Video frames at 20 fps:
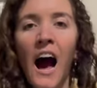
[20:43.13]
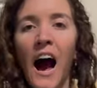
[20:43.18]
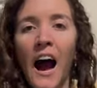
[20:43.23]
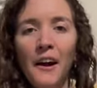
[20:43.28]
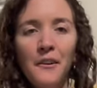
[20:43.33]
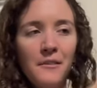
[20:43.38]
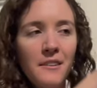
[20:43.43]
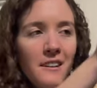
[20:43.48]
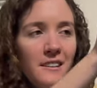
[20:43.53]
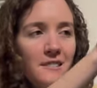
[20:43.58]
I
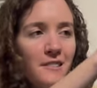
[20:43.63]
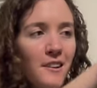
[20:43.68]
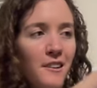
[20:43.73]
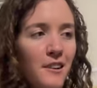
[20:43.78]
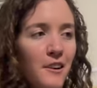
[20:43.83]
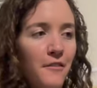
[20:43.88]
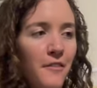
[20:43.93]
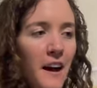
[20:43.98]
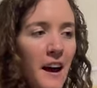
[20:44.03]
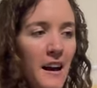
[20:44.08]
really don't
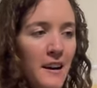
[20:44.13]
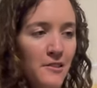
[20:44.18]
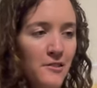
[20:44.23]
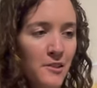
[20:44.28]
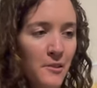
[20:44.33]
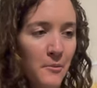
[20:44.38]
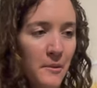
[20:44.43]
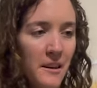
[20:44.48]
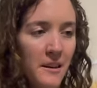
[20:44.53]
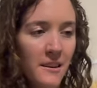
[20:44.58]
know if I
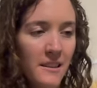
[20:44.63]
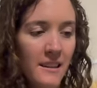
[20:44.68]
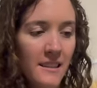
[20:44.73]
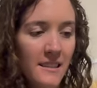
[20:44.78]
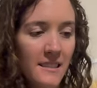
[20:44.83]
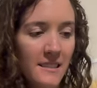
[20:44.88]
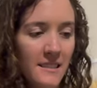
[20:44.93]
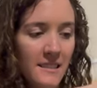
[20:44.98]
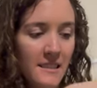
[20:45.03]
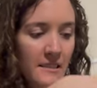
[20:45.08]
actually will
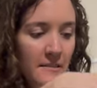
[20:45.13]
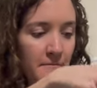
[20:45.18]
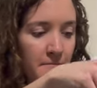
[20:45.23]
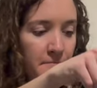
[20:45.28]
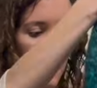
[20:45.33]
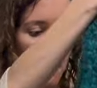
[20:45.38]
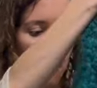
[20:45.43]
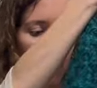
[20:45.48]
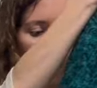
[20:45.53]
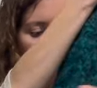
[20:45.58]
because
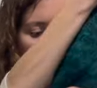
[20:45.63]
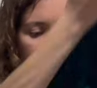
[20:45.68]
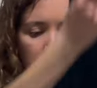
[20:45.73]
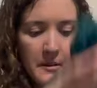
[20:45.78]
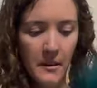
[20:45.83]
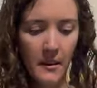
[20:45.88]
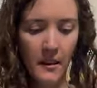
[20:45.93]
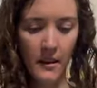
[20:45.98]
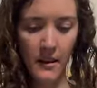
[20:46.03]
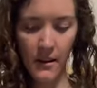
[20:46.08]
it might
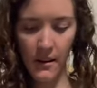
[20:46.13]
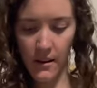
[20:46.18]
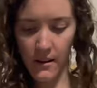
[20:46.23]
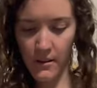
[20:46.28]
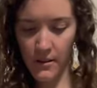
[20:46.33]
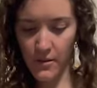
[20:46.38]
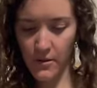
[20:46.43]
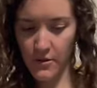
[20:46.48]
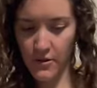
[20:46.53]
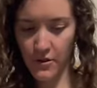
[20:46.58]
be a
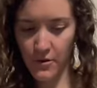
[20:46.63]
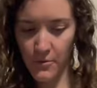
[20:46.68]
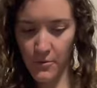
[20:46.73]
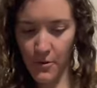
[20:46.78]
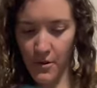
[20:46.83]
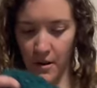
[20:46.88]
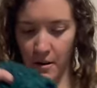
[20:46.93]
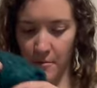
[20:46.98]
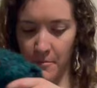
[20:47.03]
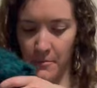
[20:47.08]
little too
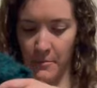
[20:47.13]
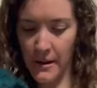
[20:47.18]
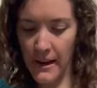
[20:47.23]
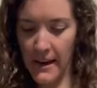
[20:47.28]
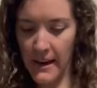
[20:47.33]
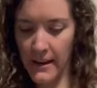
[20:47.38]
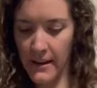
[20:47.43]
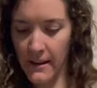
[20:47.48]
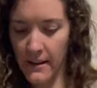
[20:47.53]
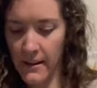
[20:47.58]
warm,
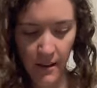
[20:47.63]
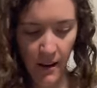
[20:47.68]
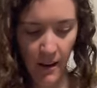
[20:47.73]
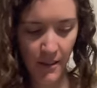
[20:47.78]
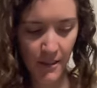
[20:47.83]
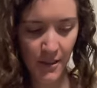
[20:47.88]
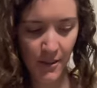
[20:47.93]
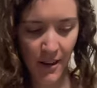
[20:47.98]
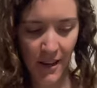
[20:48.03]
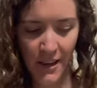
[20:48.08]
but
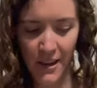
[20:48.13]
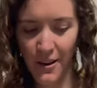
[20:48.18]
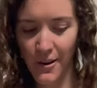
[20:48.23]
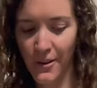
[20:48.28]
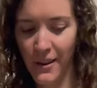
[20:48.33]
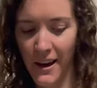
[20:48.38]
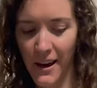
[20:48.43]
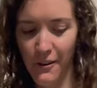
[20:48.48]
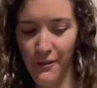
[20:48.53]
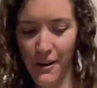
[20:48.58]
also I know
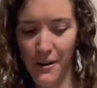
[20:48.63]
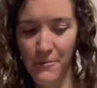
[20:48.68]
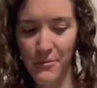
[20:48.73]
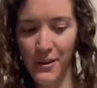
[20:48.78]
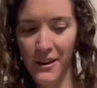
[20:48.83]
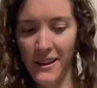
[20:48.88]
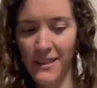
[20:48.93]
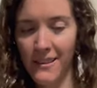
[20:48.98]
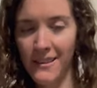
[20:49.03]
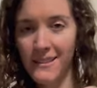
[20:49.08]
that if I'm
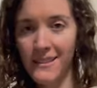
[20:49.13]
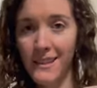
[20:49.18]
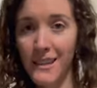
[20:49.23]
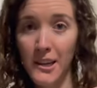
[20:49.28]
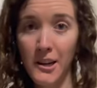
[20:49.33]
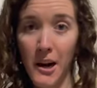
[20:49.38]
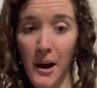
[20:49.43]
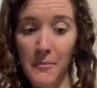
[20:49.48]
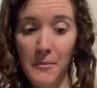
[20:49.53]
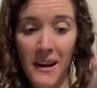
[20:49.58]
putting this in
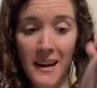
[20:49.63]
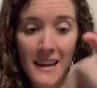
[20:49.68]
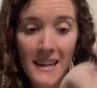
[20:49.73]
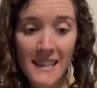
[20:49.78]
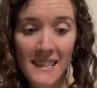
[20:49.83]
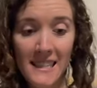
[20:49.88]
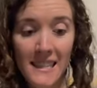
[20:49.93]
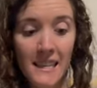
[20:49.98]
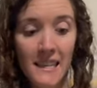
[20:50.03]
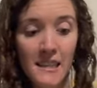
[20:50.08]
here, I'm not
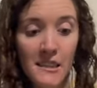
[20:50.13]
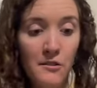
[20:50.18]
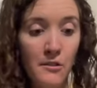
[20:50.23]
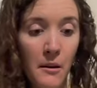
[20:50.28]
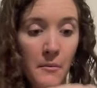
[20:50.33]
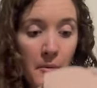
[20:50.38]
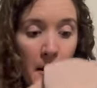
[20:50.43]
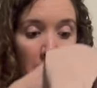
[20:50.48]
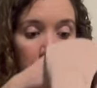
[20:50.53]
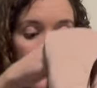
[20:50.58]
gonna see it, so
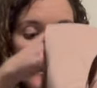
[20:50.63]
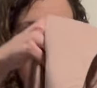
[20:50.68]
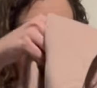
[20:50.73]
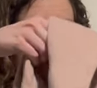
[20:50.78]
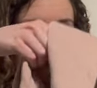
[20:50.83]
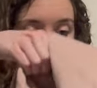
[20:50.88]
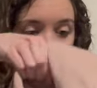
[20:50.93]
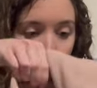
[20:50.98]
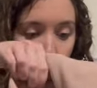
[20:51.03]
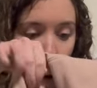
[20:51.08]
I'm probably
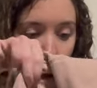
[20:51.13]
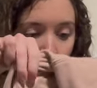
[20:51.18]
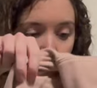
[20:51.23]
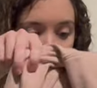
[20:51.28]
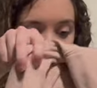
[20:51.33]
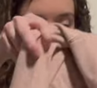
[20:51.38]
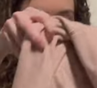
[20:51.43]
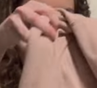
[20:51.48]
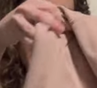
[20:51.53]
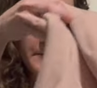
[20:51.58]
not gonna reach
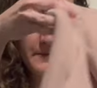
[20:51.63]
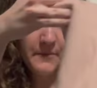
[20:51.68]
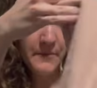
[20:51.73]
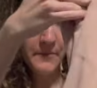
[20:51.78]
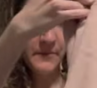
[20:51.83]
for it.